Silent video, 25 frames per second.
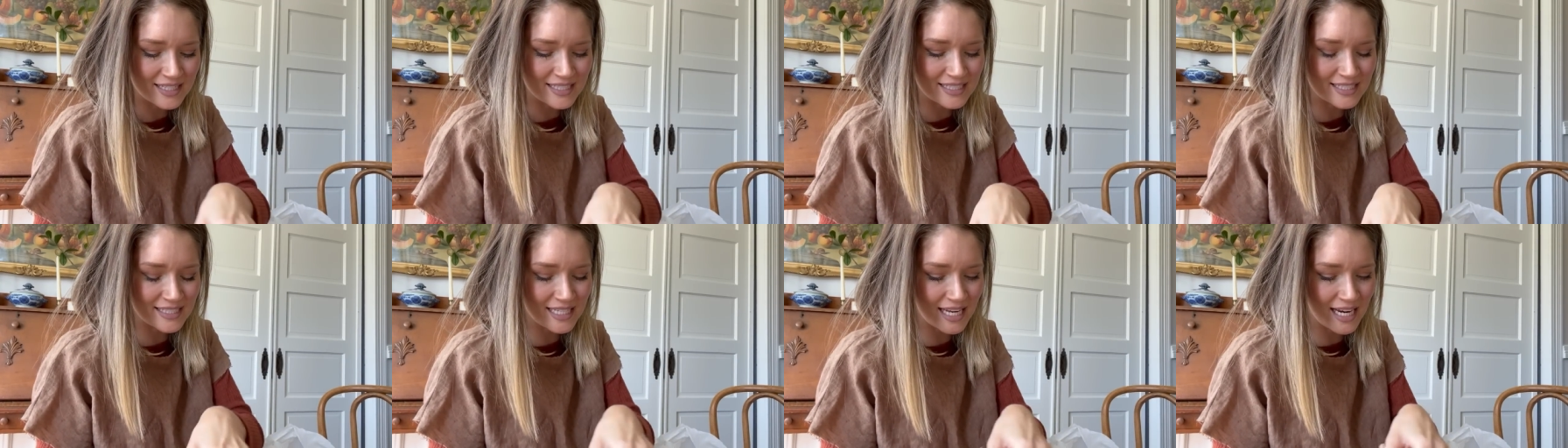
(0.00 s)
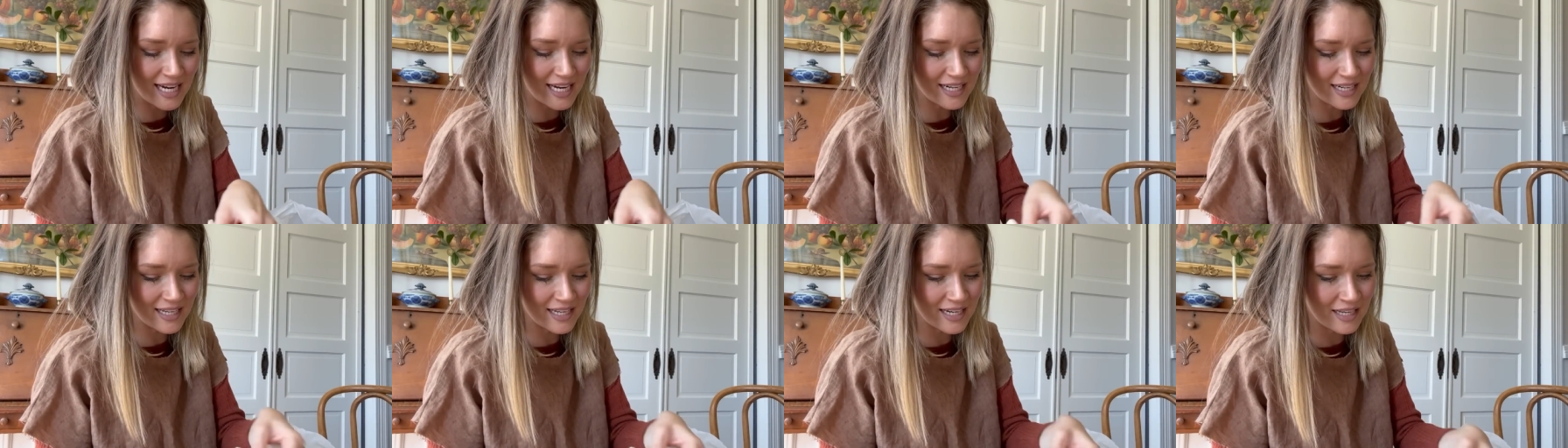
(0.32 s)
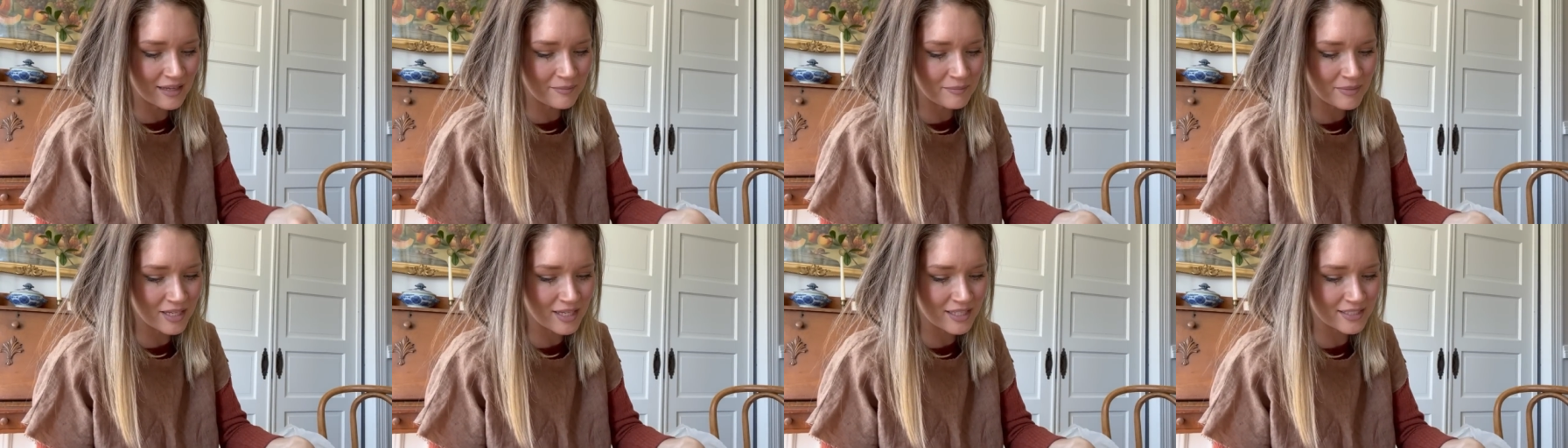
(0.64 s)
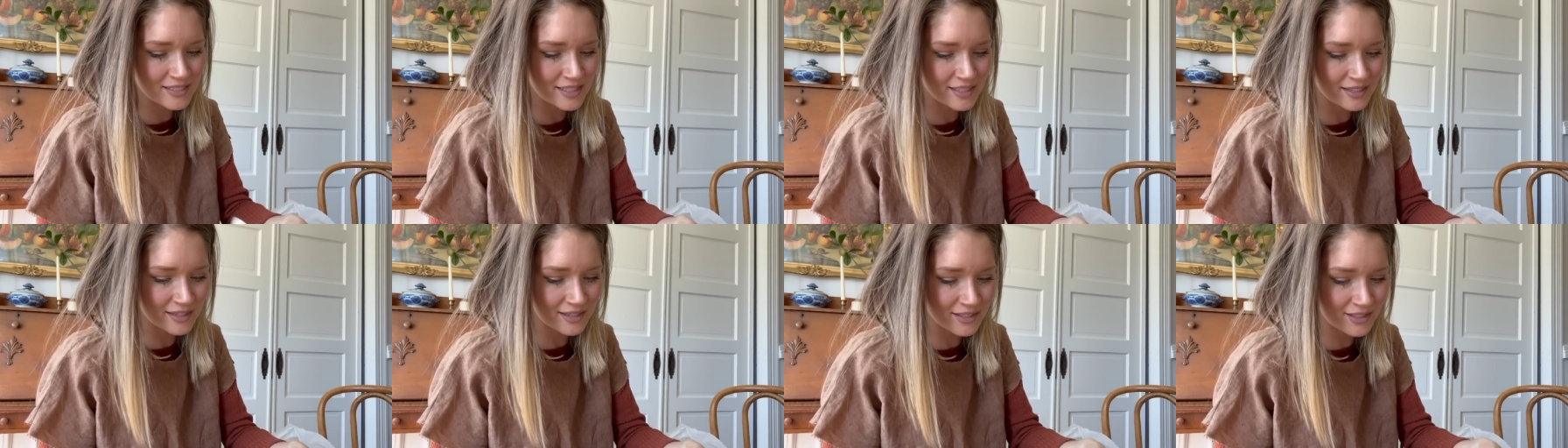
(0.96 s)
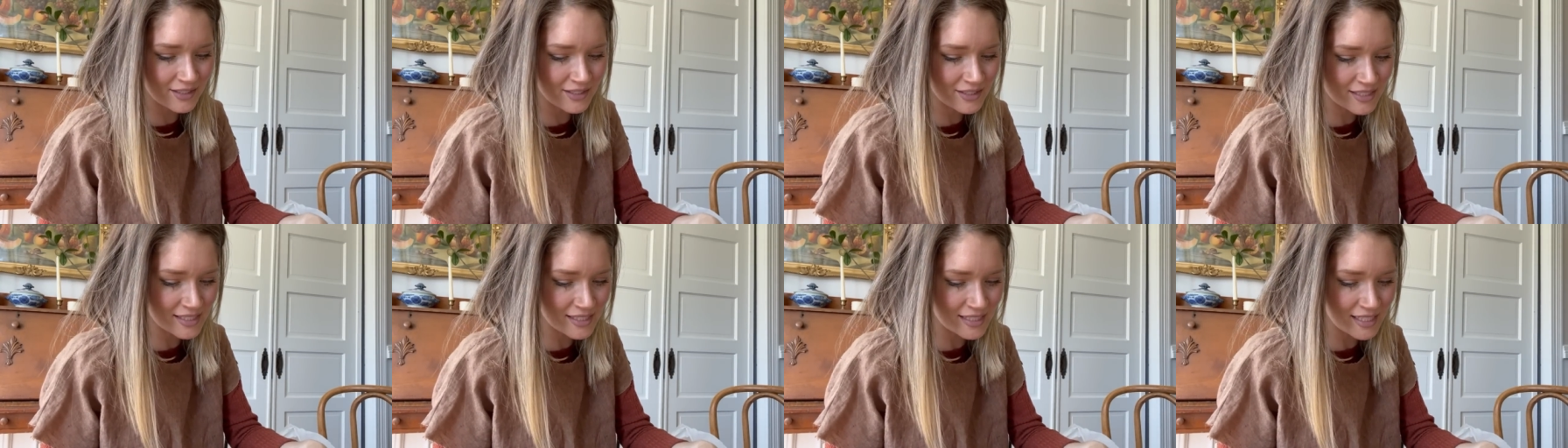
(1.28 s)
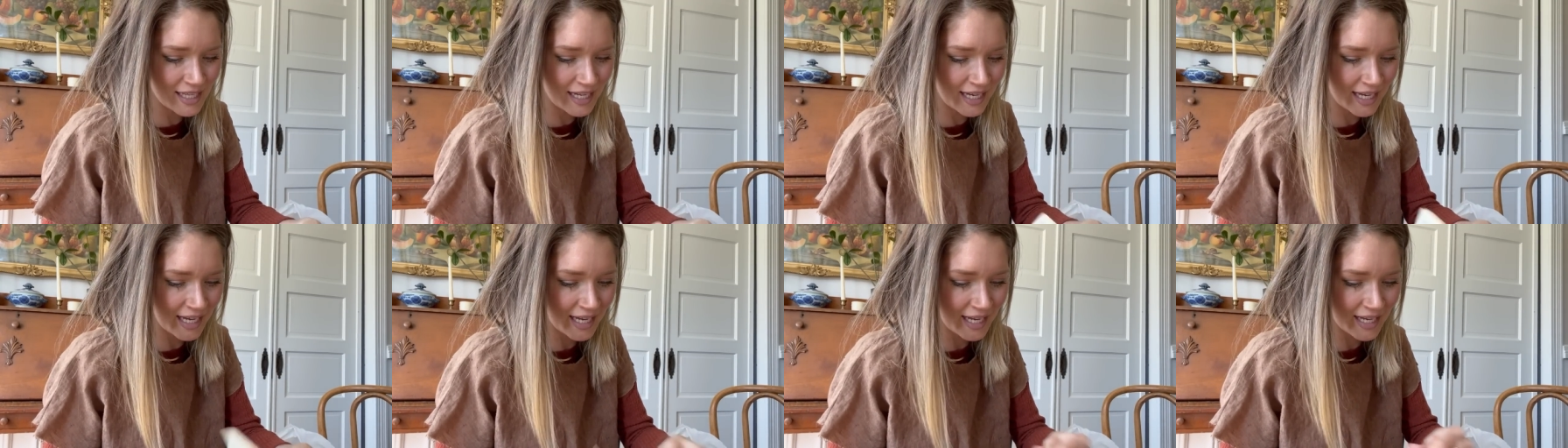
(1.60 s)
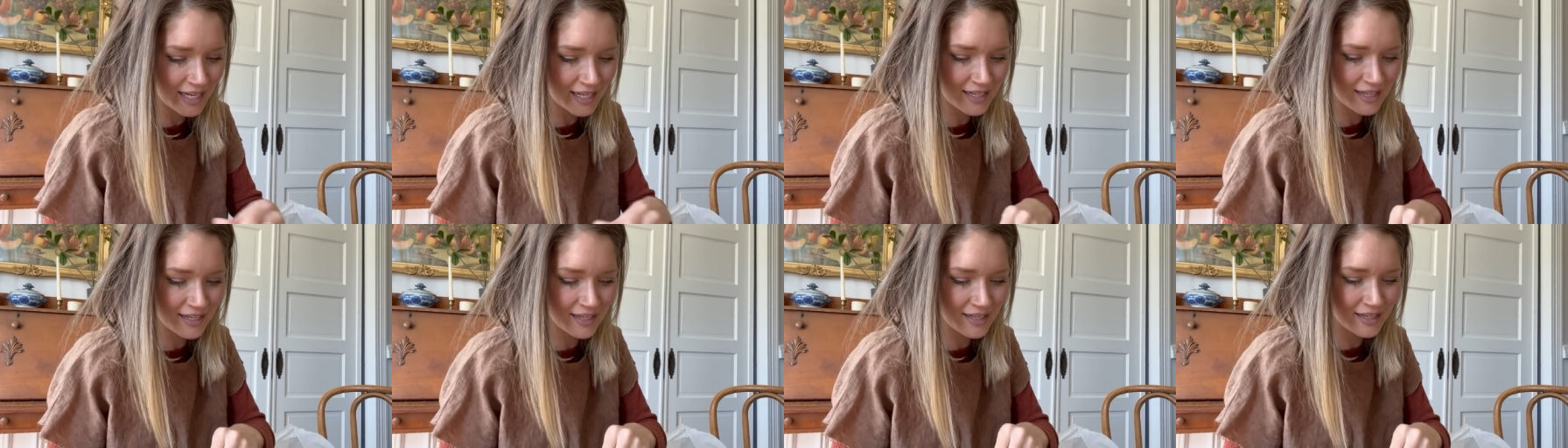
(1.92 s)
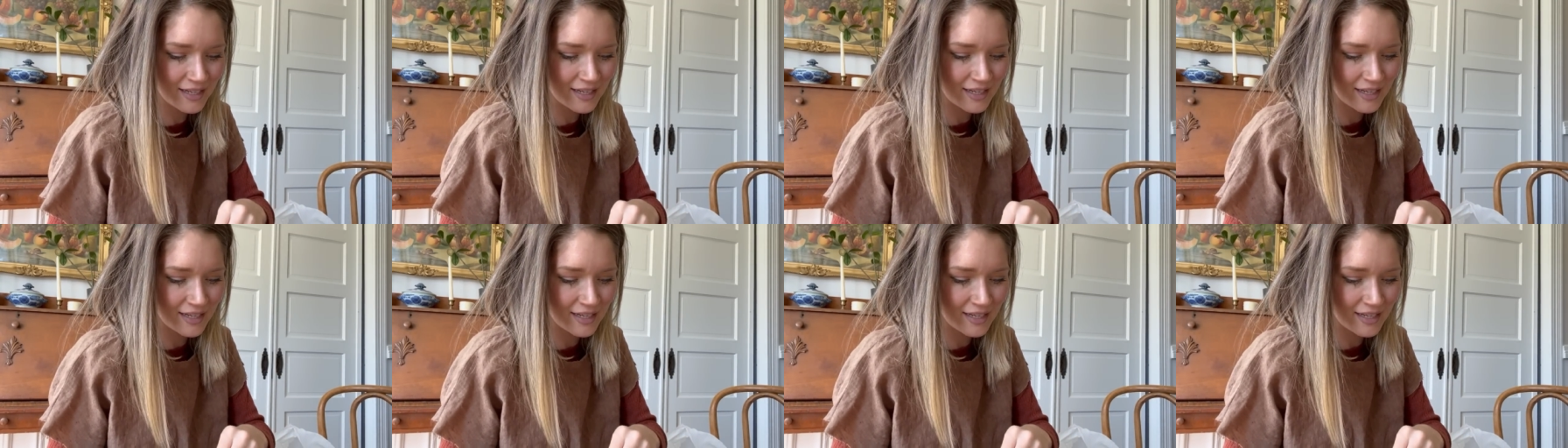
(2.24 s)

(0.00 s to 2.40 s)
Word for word: date in it because it looks like